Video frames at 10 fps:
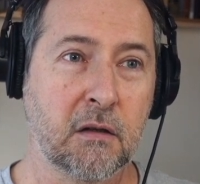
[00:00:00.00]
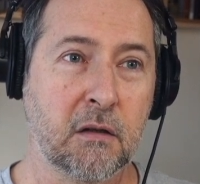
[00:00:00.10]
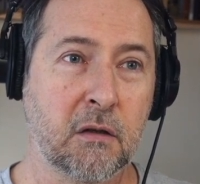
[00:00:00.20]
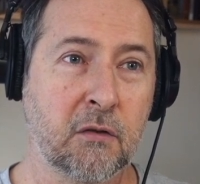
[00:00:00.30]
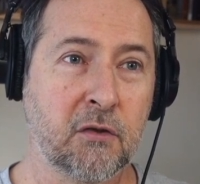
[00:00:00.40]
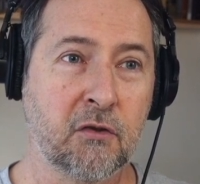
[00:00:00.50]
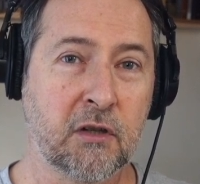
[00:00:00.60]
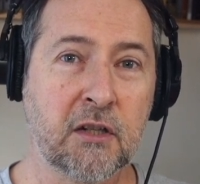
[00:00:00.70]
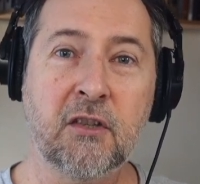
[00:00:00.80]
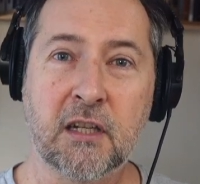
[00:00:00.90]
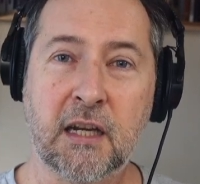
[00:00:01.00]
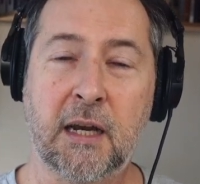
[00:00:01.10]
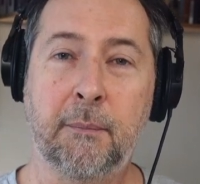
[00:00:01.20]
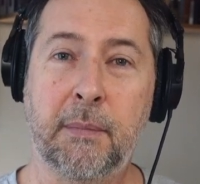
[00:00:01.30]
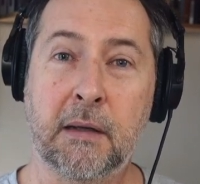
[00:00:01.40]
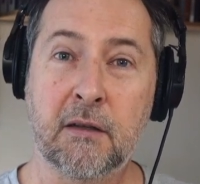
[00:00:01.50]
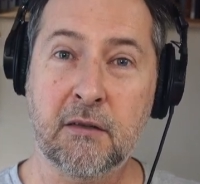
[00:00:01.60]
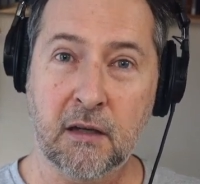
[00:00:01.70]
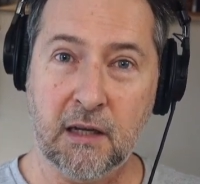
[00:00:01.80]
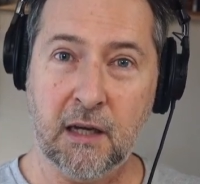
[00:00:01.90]
concentration camp and a
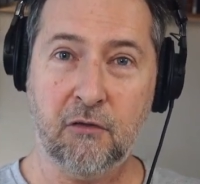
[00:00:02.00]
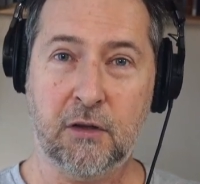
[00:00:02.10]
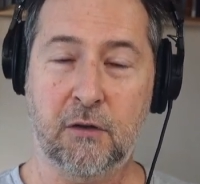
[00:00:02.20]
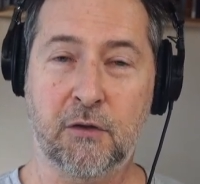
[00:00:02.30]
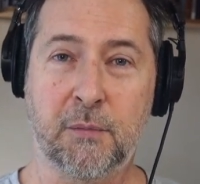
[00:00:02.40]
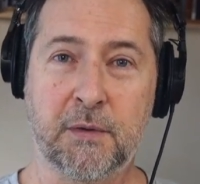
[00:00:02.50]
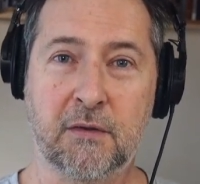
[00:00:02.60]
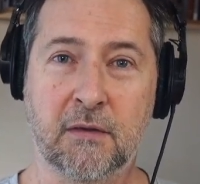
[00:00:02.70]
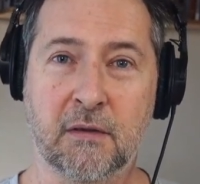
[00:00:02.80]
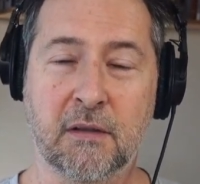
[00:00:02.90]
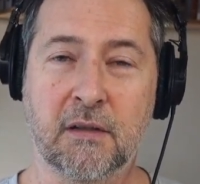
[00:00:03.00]
psychiatric hospital.